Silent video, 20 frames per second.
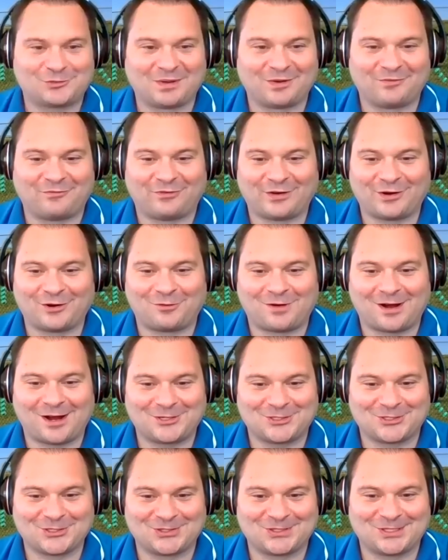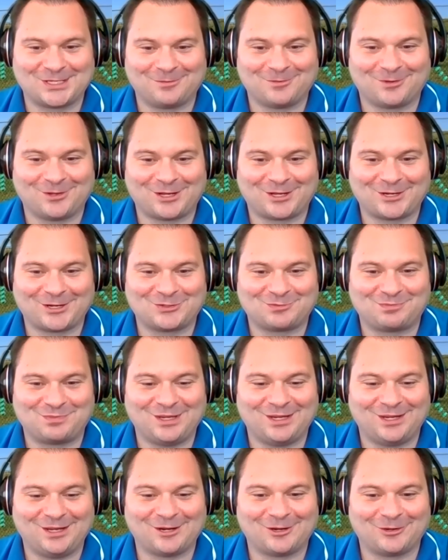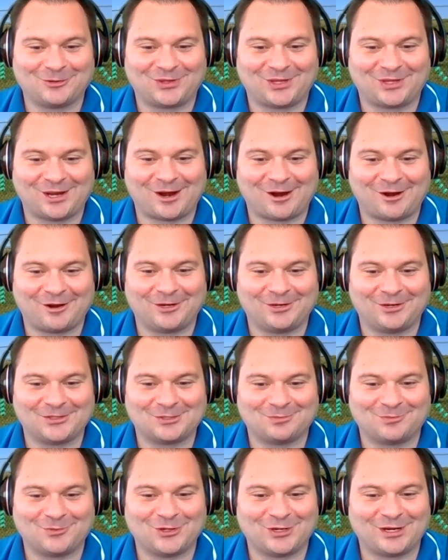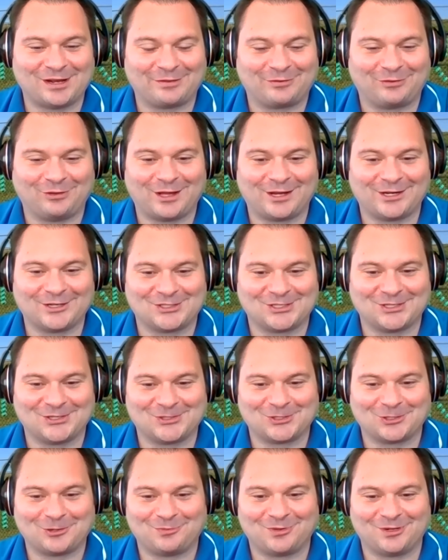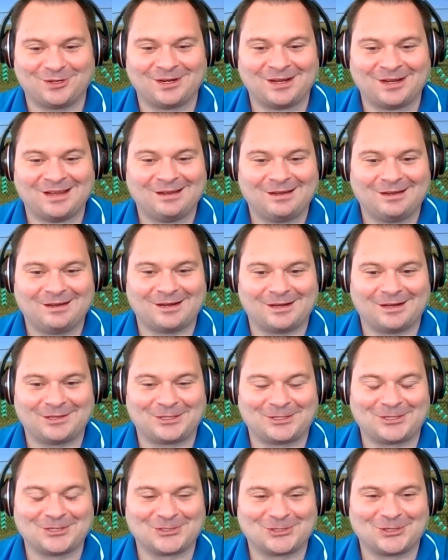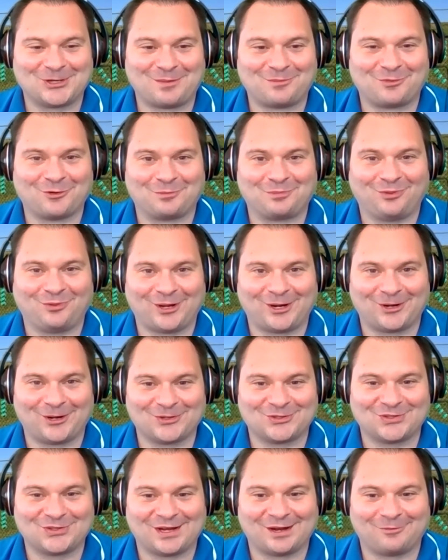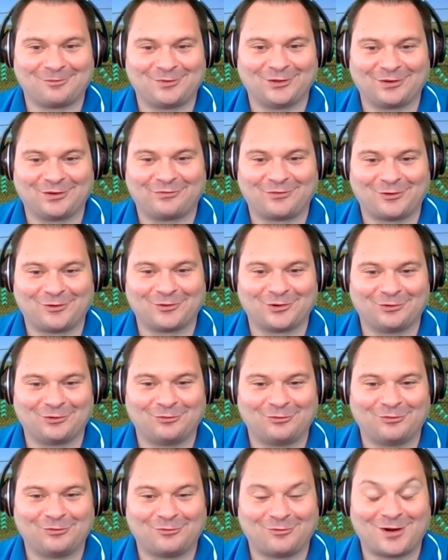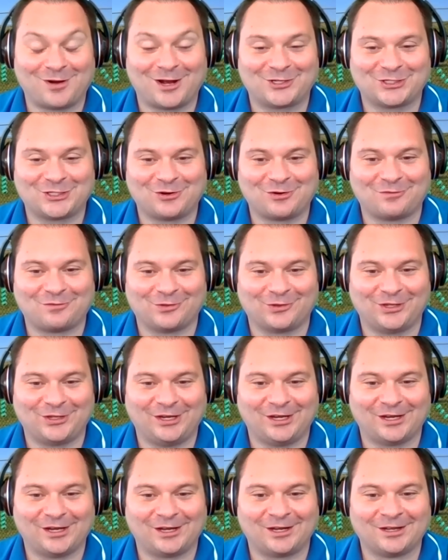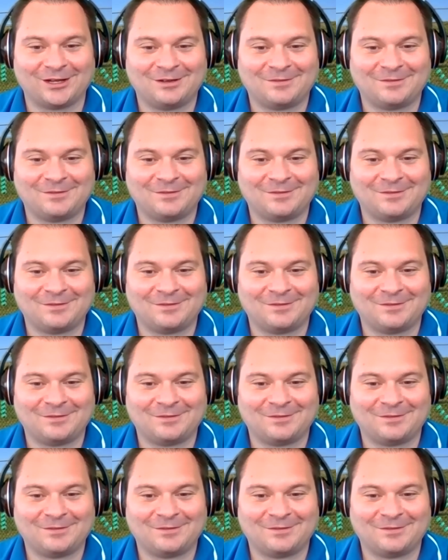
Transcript: been fun to watch this team. A lot of speed out there and some good athleticism. And I think there's a number of players that we look forward to watching over the uh,